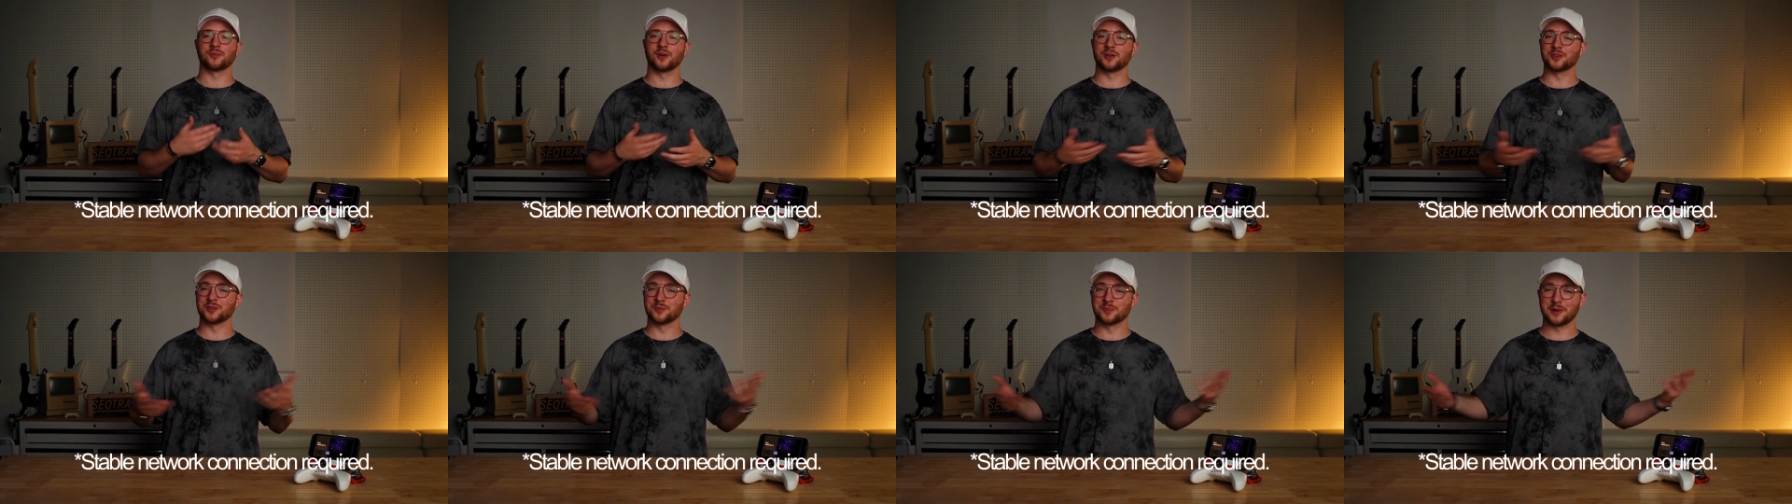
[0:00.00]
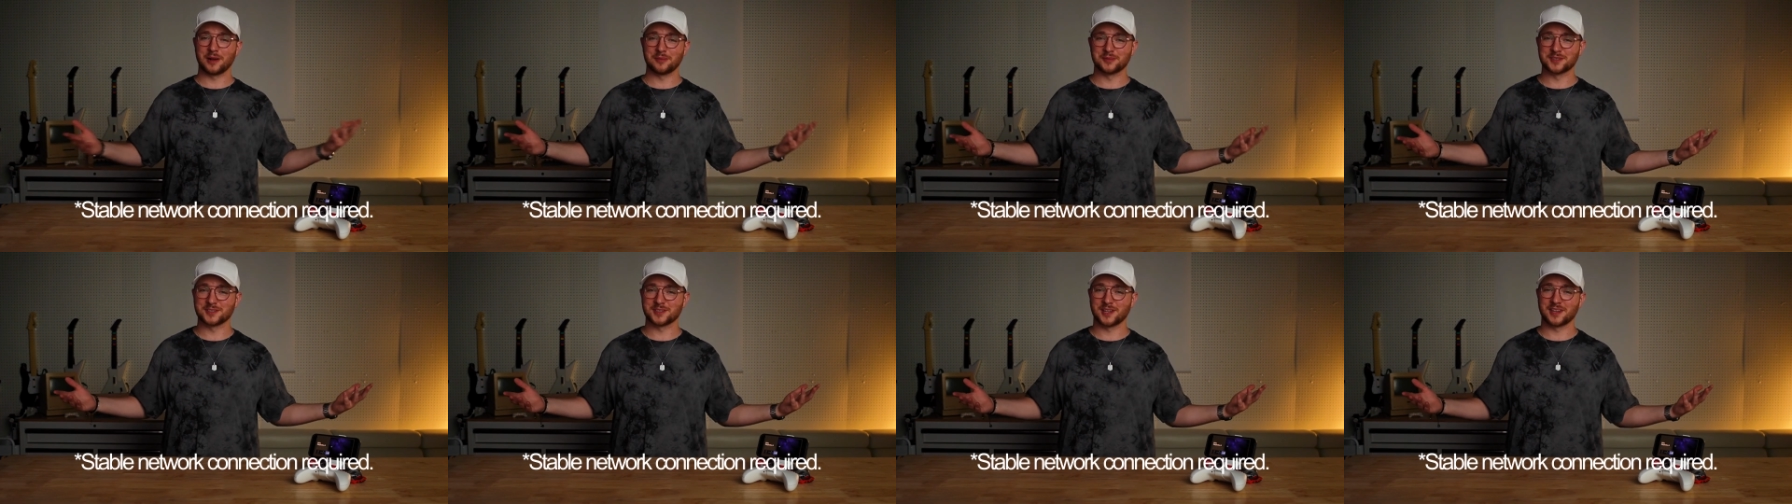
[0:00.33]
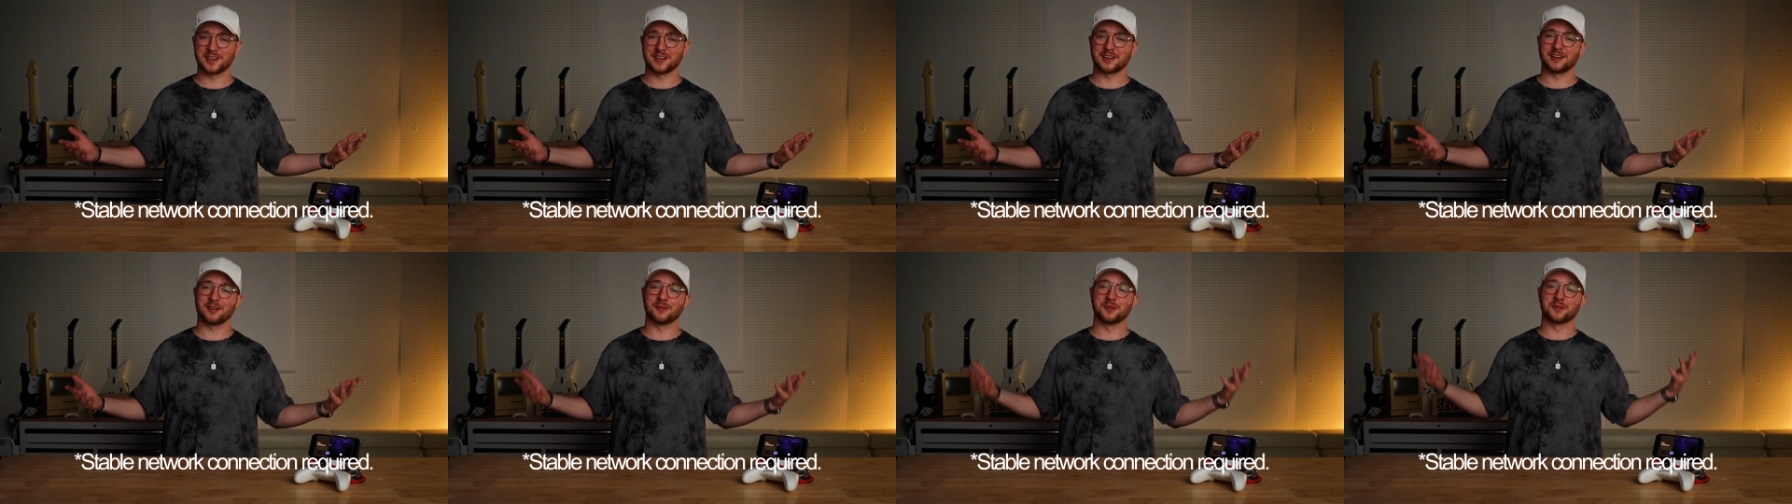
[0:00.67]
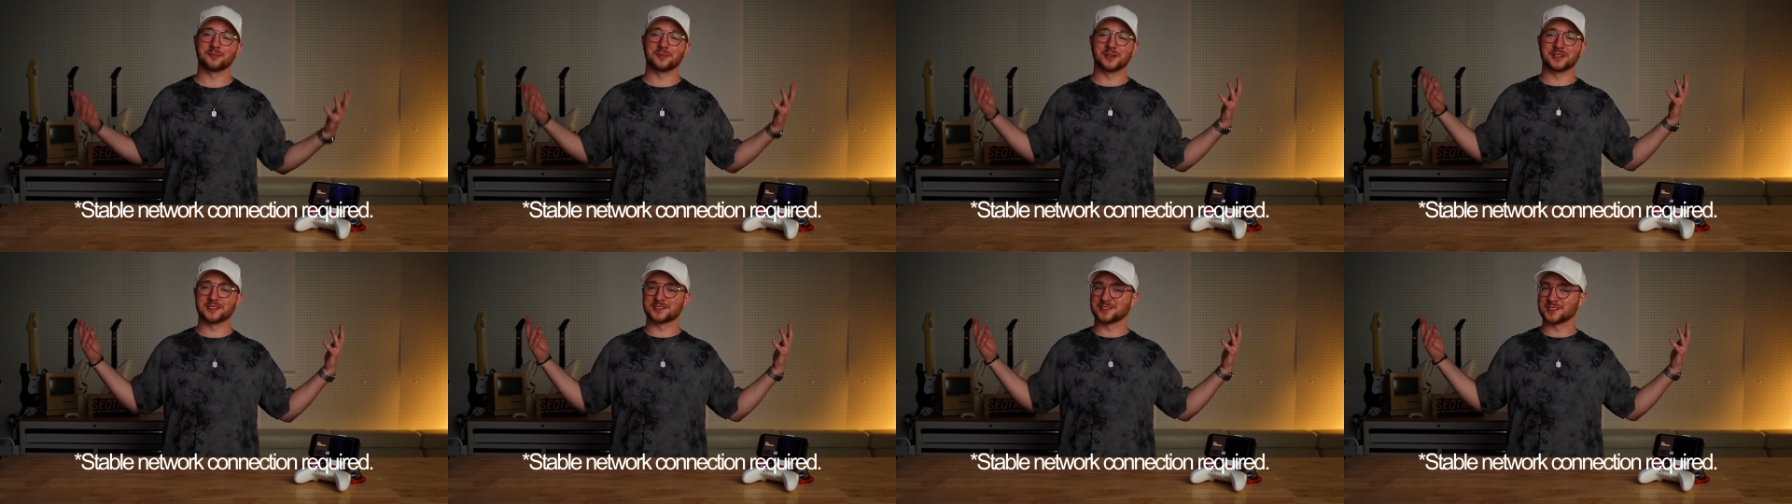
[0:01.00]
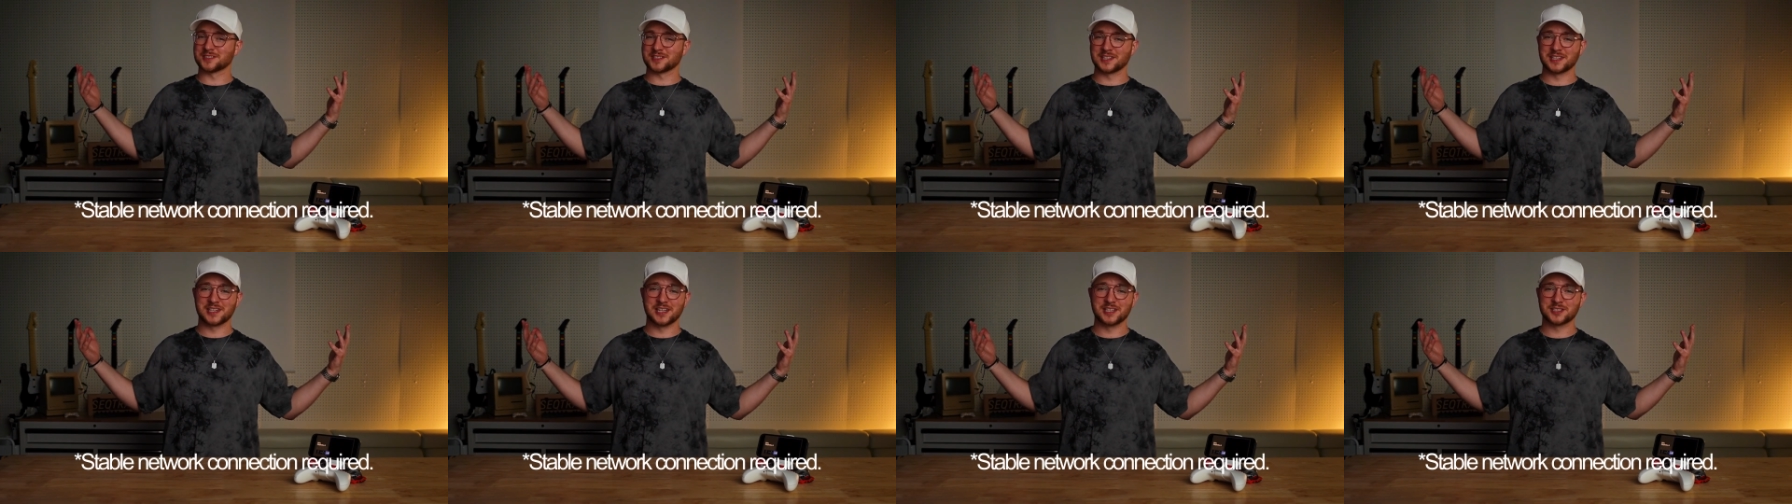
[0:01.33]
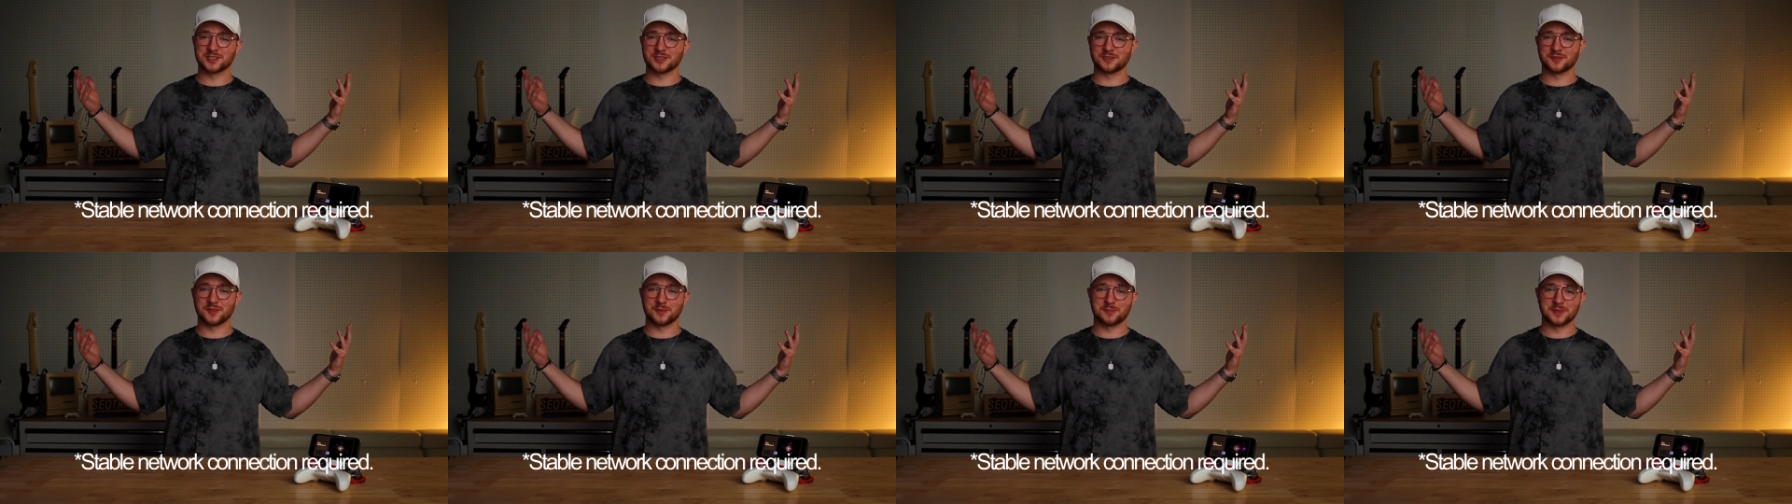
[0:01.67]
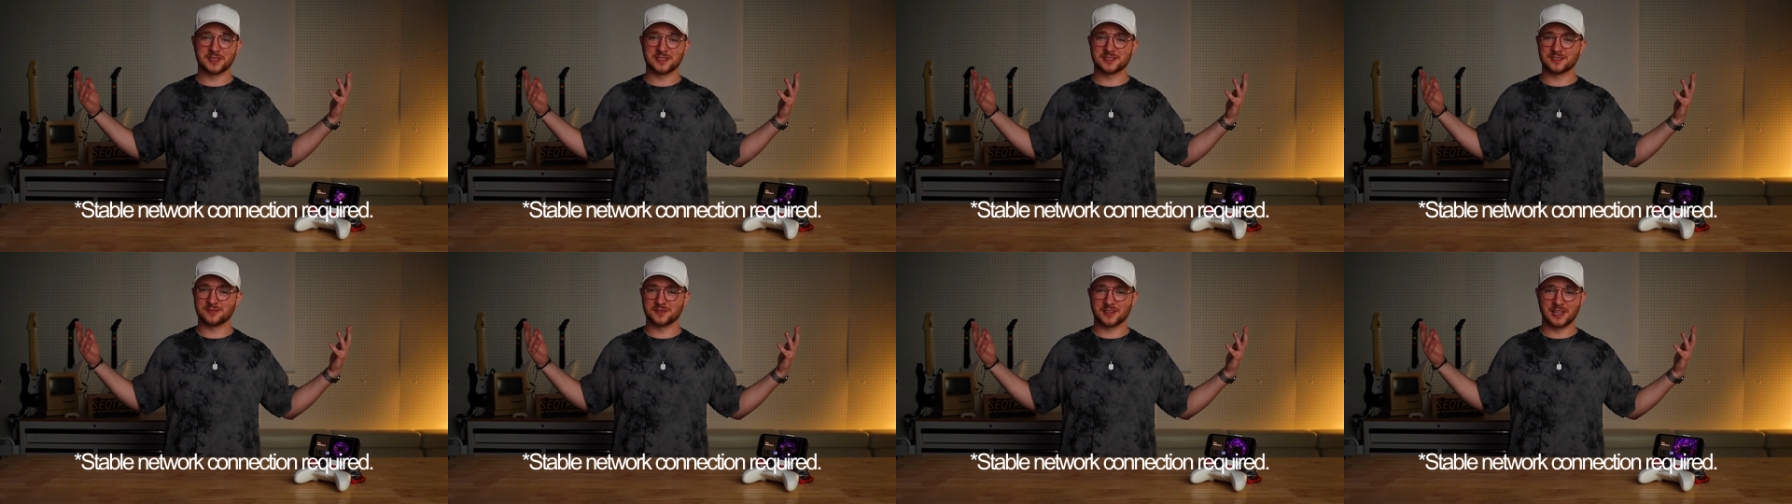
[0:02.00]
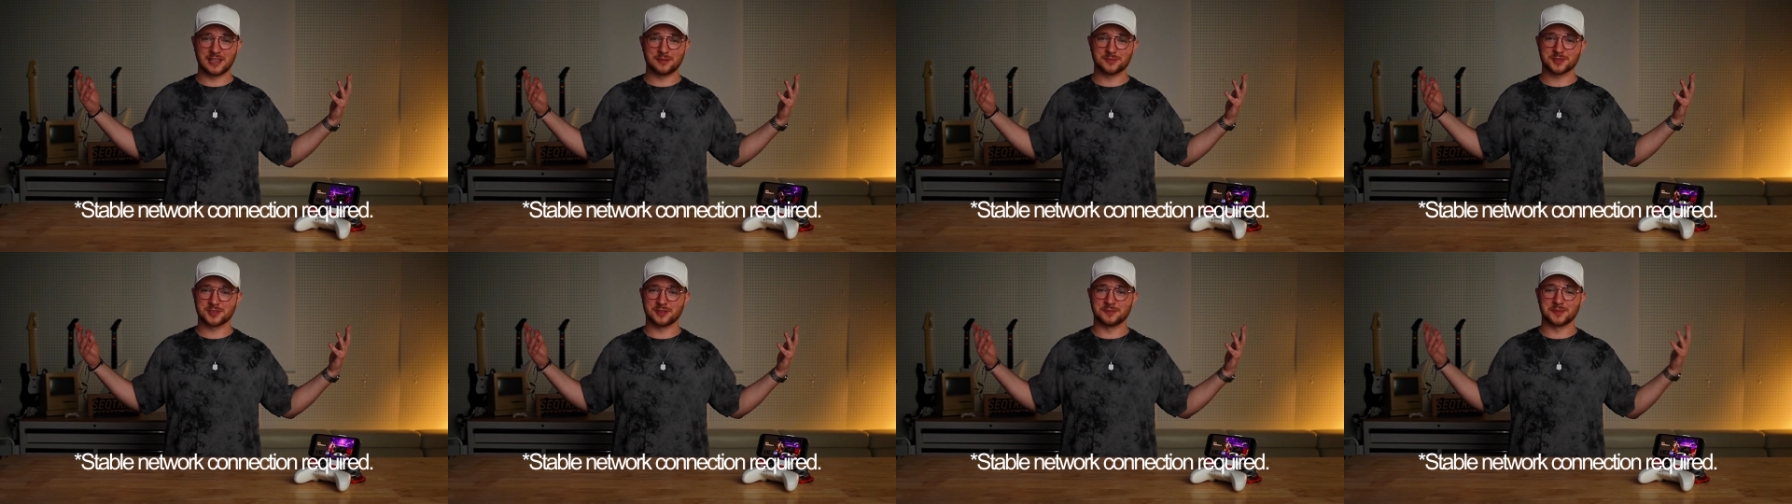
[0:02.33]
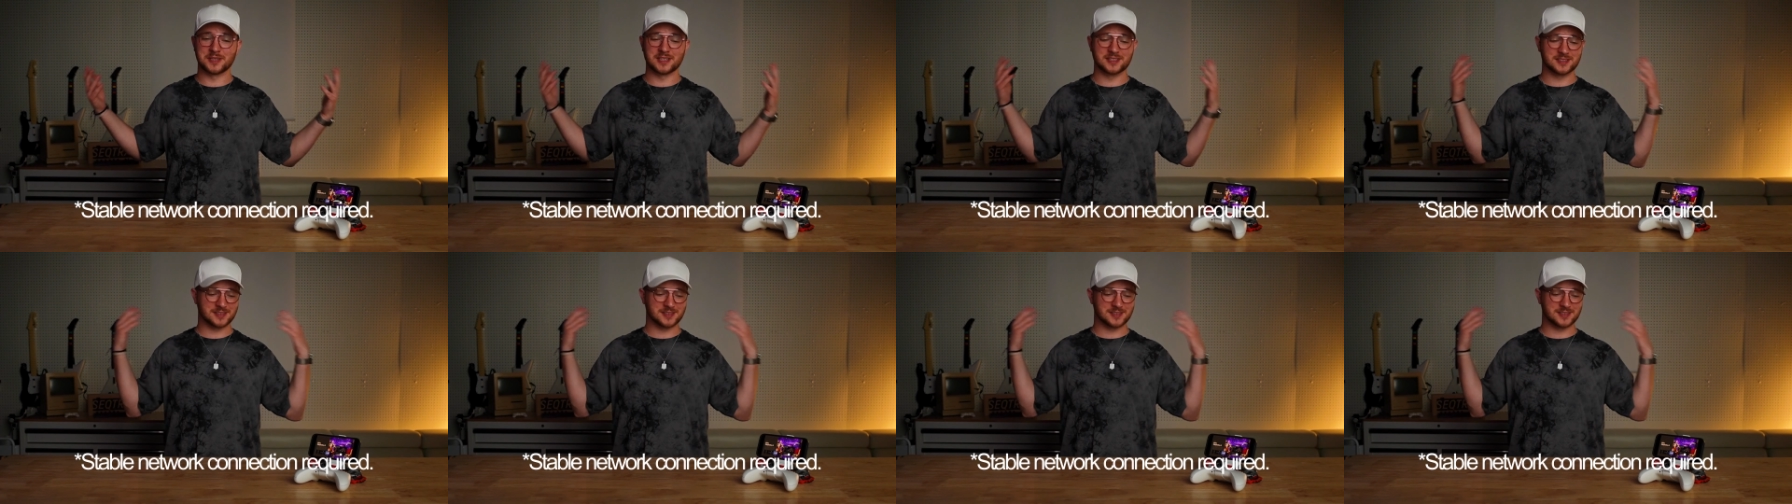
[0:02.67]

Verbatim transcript: Well, you probably saw that coming, but it's just the nature of the beast of game streaming.